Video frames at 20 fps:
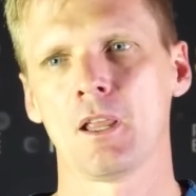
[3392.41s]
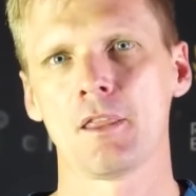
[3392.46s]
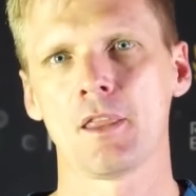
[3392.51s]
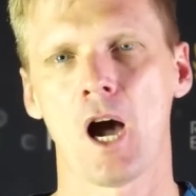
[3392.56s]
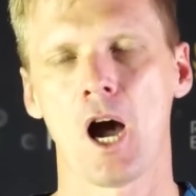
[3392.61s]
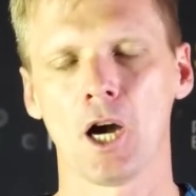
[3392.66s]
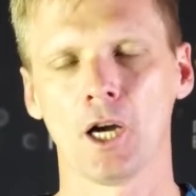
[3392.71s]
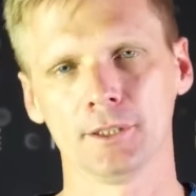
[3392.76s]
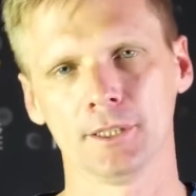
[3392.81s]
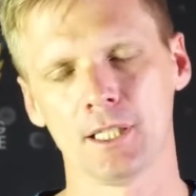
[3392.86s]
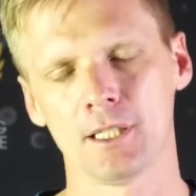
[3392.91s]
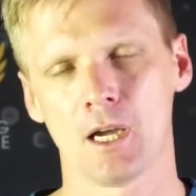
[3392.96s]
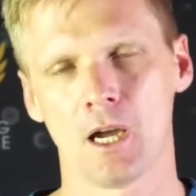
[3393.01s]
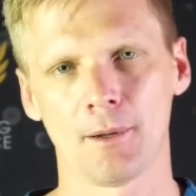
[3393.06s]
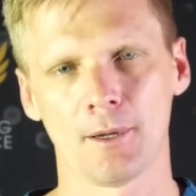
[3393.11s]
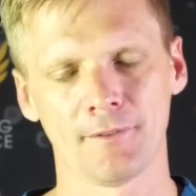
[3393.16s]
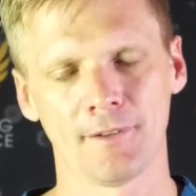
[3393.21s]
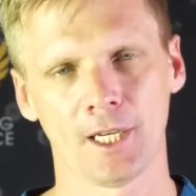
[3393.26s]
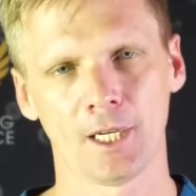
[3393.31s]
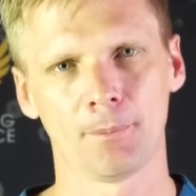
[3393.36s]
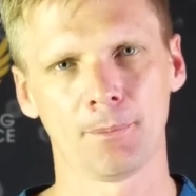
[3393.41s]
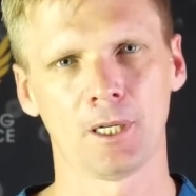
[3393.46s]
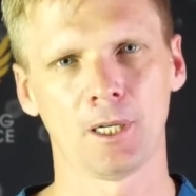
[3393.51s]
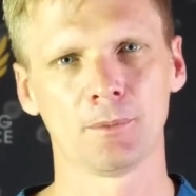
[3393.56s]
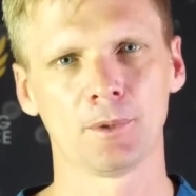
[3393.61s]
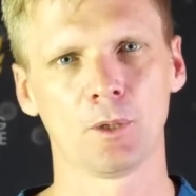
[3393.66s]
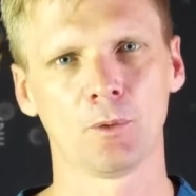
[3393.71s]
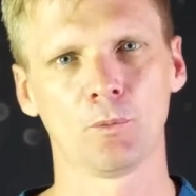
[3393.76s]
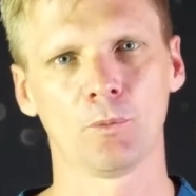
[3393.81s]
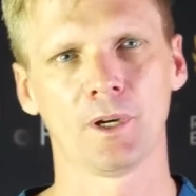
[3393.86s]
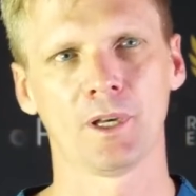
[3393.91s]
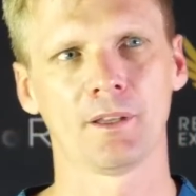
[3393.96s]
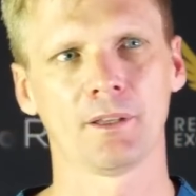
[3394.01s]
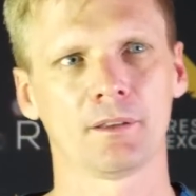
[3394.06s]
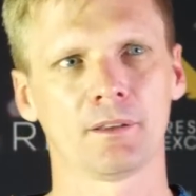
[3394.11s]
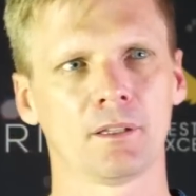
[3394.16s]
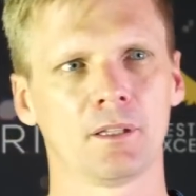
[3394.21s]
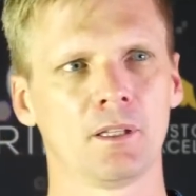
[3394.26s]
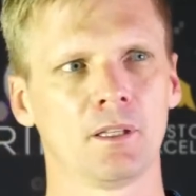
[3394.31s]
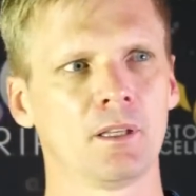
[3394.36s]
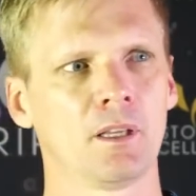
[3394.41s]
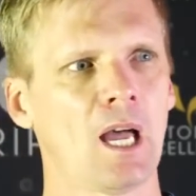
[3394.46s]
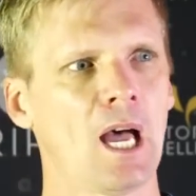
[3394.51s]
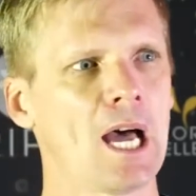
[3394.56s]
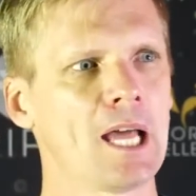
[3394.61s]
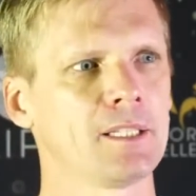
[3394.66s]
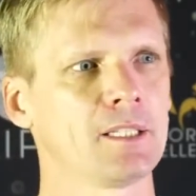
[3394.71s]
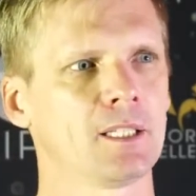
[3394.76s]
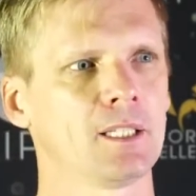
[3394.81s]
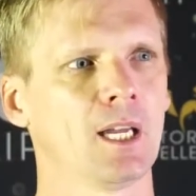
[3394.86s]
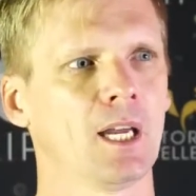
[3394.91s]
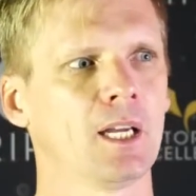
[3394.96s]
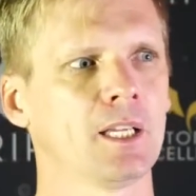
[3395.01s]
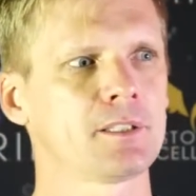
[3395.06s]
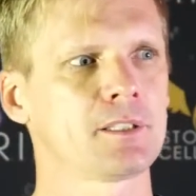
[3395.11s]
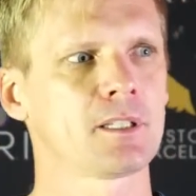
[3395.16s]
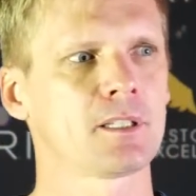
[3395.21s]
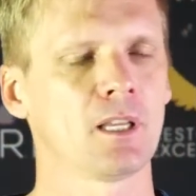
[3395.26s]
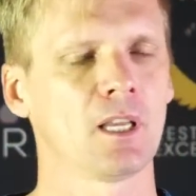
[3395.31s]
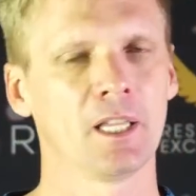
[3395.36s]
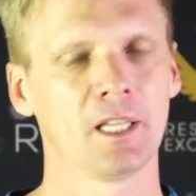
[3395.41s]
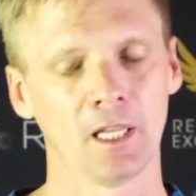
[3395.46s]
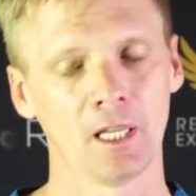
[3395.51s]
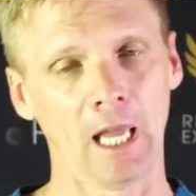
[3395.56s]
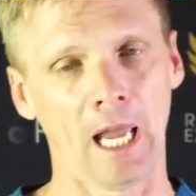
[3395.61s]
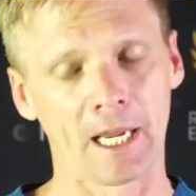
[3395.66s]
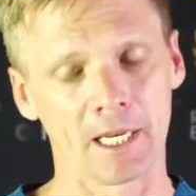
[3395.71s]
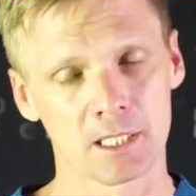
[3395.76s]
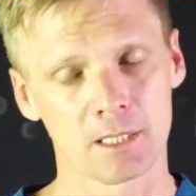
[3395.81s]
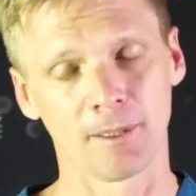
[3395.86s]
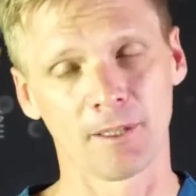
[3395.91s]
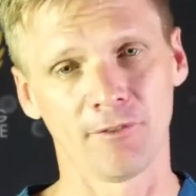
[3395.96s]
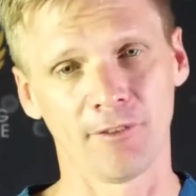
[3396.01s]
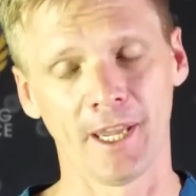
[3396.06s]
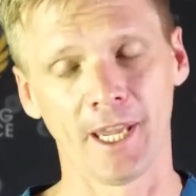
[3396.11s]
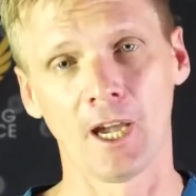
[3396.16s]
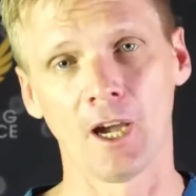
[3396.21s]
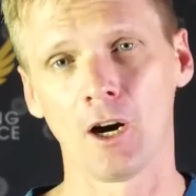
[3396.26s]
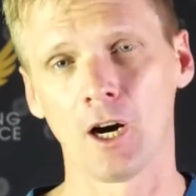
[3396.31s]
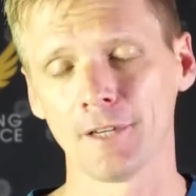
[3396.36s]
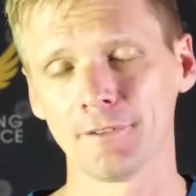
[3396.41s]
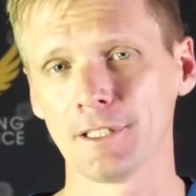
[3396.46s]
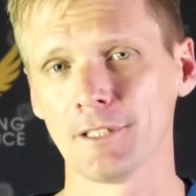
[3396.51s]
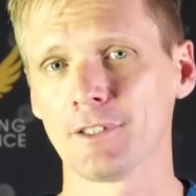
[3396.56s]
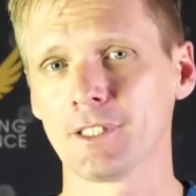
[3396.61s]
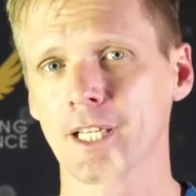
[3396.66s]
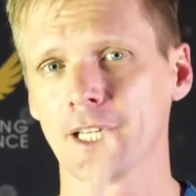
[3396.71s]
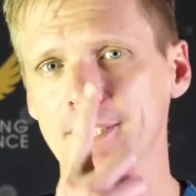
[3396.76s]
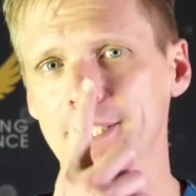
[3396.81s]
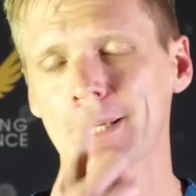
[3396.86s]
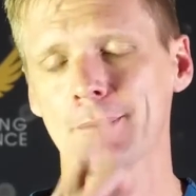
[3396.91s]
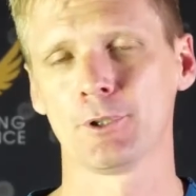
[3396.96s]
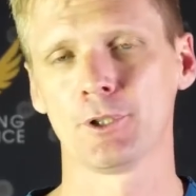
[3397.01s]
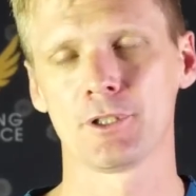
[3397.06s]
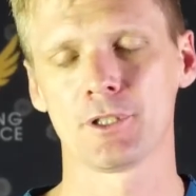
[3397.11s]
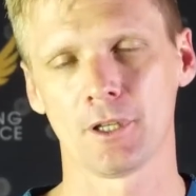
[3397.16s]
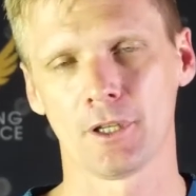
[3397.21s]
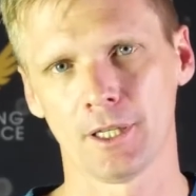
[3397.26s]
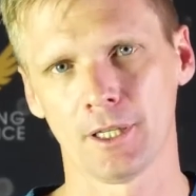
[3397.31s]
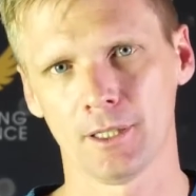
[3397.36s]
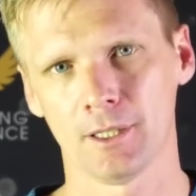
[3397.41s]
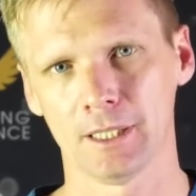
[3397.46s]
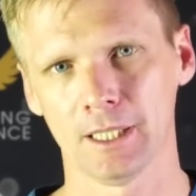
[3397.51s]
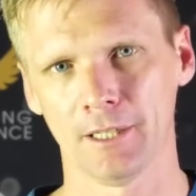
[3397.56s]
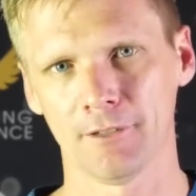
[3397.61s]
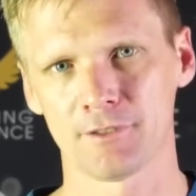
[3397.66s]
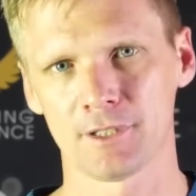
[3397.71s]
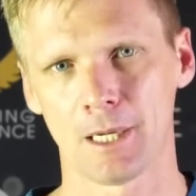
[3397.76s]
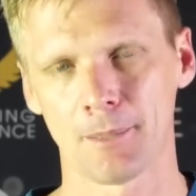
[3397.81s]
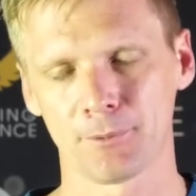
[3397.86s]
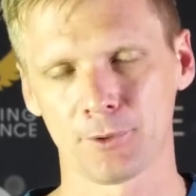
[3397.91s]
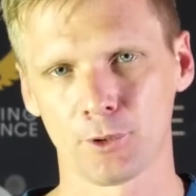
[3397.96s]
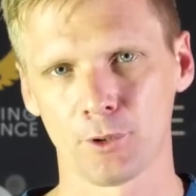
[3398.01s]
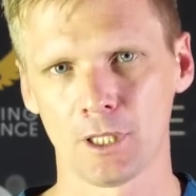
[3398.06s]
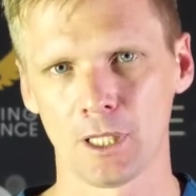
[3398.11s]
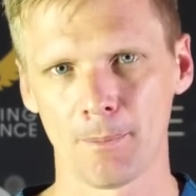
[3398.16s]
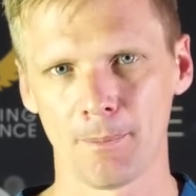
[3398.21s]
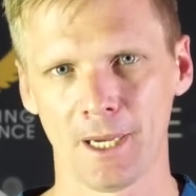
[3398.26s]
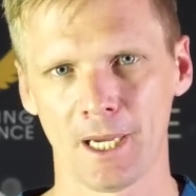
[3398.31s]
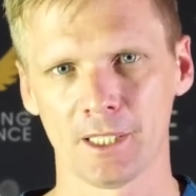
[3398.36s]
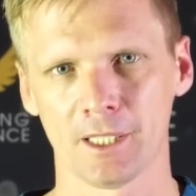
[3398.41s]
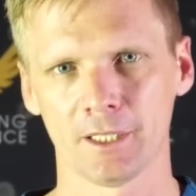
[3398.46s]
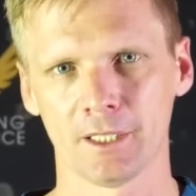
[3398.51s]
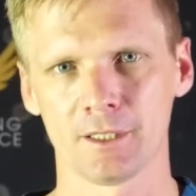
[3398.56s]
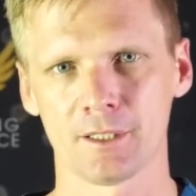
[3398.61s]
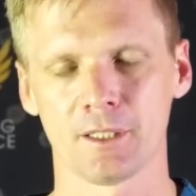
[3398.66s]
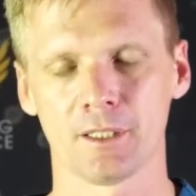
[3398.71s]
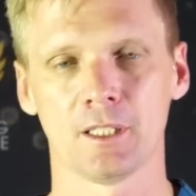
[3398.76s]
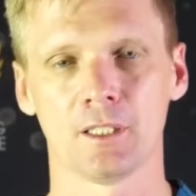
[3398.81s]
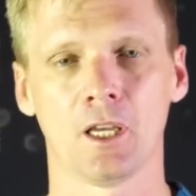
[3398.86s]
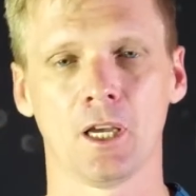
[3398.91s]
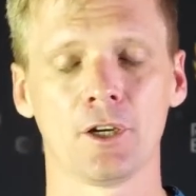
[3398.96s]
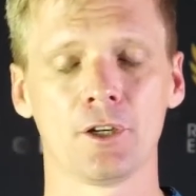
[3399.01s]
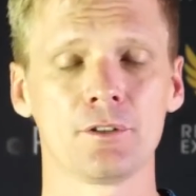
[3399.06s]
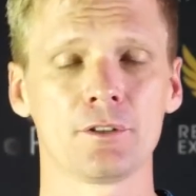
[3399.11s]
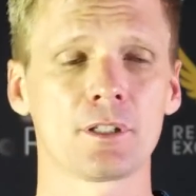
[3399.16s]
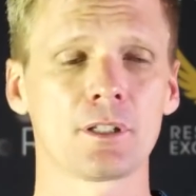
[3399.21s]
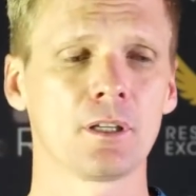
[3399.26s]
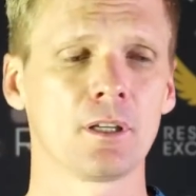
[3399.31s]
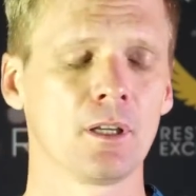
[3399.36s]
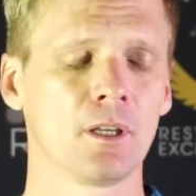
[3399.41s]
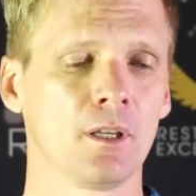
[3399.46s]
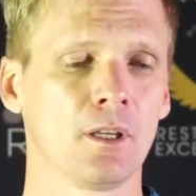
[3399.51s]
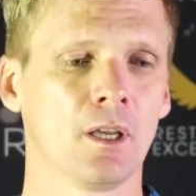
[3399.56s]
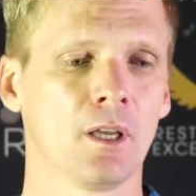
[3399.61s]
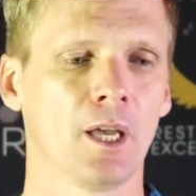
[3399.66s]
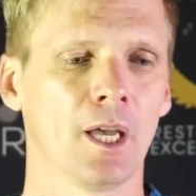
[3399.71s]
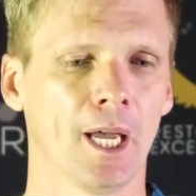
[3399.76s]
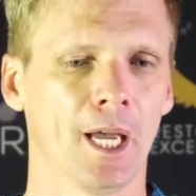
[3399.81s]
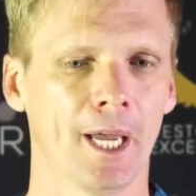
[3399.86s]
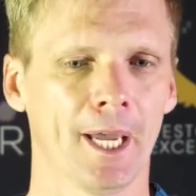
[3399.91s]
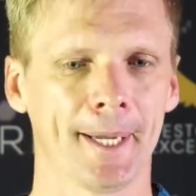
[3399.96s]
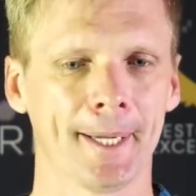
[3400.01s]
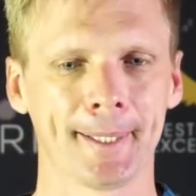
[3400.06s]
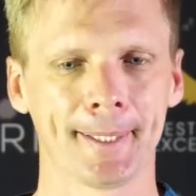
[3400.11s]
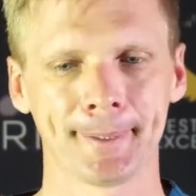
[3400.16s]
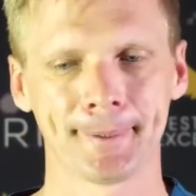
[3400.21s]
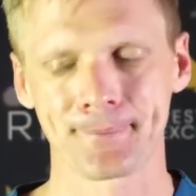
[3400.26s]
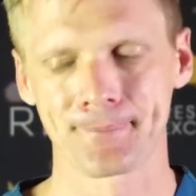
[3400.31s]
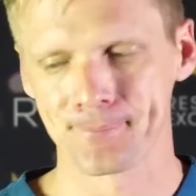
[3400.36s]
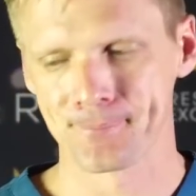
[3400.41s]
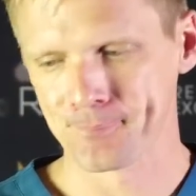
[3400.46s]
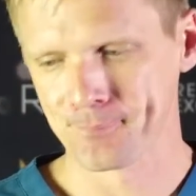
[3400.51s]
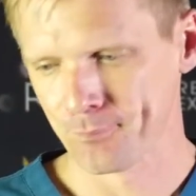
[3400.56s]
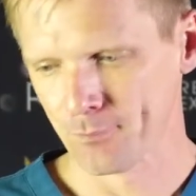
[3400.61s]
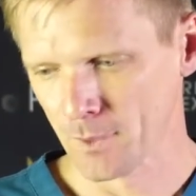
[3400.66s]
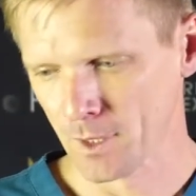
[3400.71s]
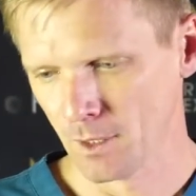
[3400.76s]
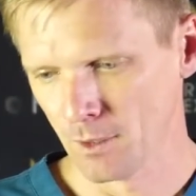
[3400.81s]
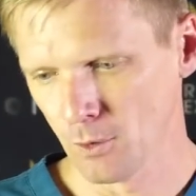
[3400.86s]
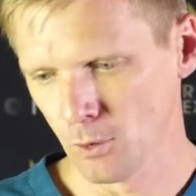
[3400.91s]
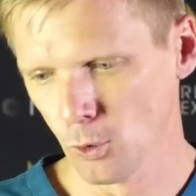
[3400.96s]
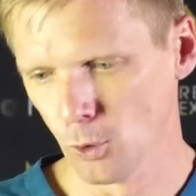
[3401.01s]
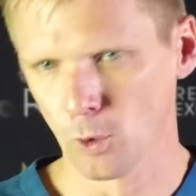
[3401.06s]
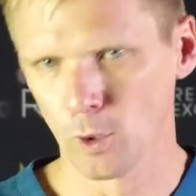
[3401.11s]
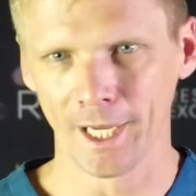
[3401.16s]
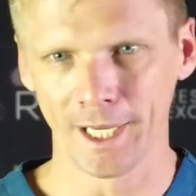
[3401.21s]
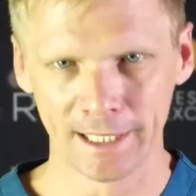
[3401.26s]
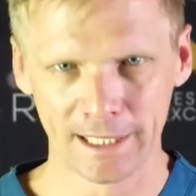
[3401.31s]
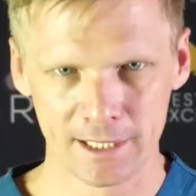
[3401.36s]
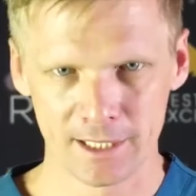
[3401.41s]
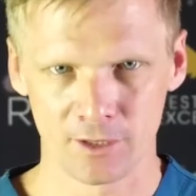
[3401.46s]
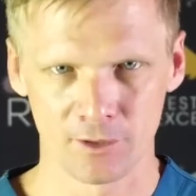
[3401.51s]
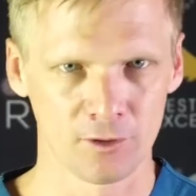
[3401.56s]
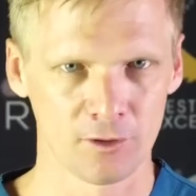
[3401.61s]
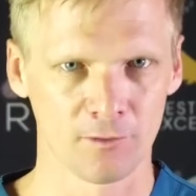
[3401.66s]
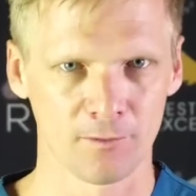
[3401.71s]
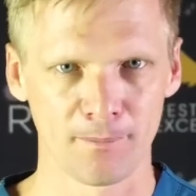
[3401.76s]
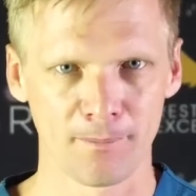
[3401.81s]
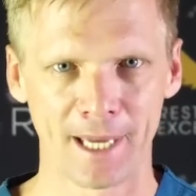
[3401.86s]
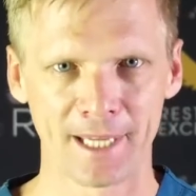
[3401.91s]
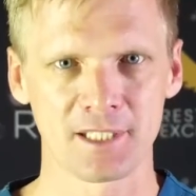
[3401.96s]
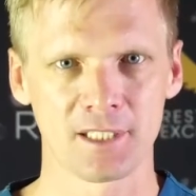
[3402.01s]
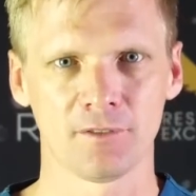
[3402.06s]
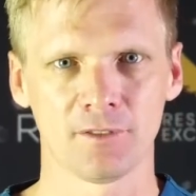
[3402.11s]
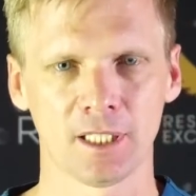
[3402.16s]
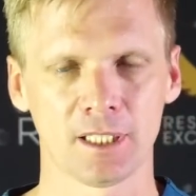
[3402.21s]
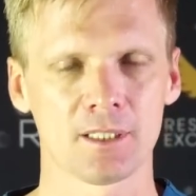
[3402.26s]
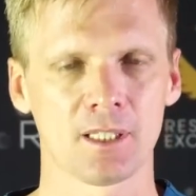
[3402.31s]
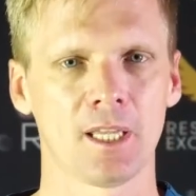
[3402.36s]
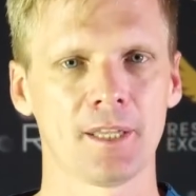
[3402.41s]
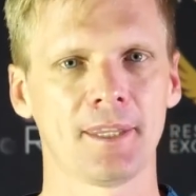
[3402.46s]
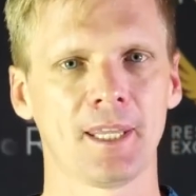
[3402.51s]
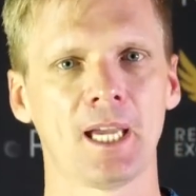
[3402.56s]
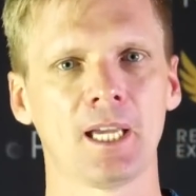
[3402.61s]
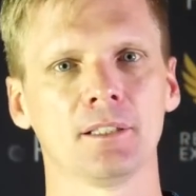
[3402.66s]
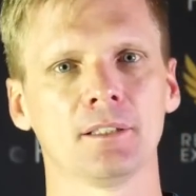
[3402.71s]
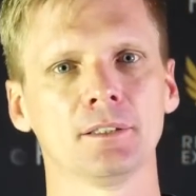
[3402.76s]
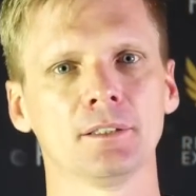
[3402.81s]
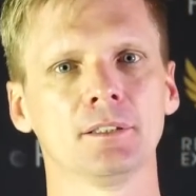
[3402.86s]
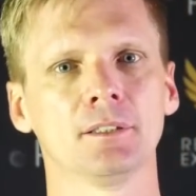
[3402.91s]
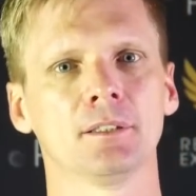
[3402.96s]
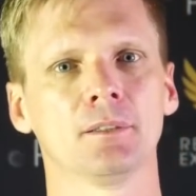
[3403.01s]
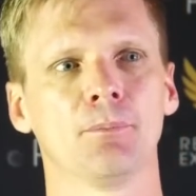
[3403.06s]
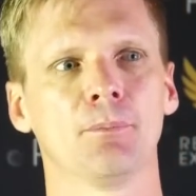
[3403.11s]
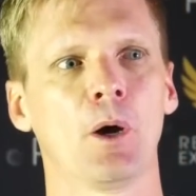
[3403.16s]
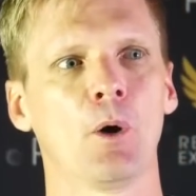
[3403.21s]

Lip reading: The only time I've had a problem with undercuts, and to be fair, I've never done someone who's got a cleft up through their palate into their nose or any sort of massive things like that.